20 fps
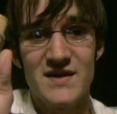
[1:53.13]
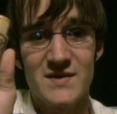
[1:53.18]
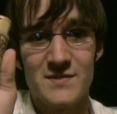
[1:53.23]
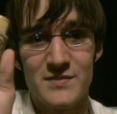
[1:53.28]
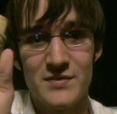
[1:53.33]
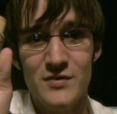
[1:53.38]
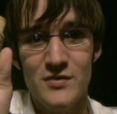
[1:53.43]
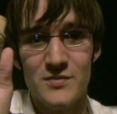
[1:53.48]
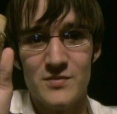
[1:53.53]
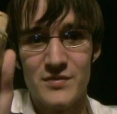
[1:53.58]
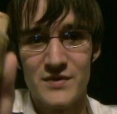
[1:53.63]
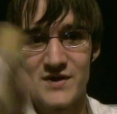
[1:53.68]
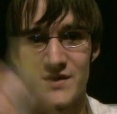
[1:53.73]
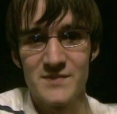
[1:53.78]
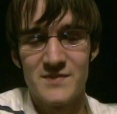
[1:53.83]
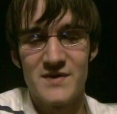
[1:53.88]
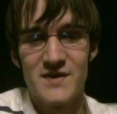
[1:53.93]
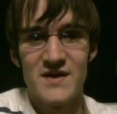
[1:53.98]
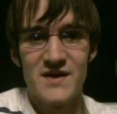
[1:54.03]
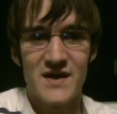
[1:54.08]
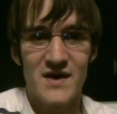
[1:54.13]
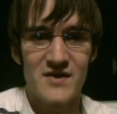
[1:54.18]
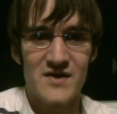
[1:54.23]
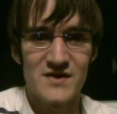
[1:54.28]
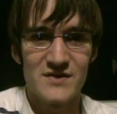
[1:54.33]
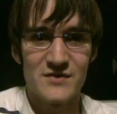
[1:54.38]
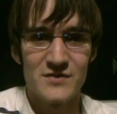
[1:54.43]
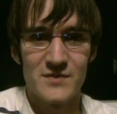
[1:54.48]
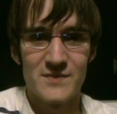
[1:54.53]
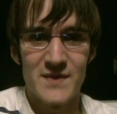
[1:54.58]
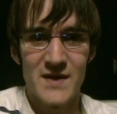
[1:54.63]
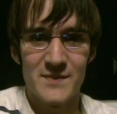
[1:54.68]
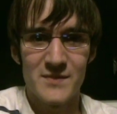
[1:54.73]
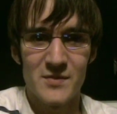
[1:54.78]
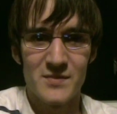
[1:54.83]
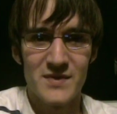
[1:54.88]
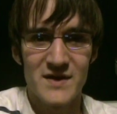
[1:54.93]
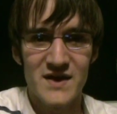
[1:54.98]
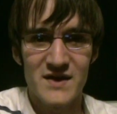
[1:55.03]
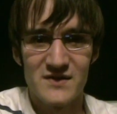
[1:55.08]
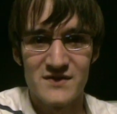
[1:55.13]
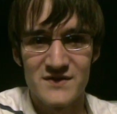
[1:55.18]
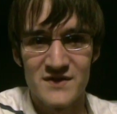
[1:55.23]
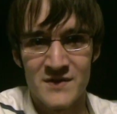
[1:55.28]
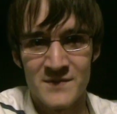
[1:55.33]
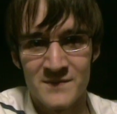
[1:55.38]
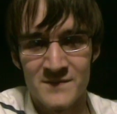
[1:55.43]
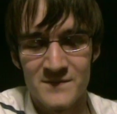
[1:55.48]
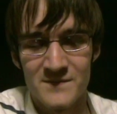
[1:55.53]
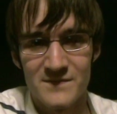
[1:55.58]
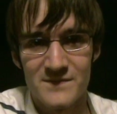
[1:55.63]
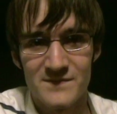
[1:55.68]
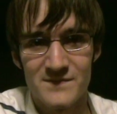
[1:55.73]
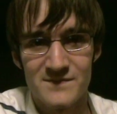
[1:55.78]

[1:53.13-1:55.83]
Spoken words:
like poop when you put it out onto a paper plate or something.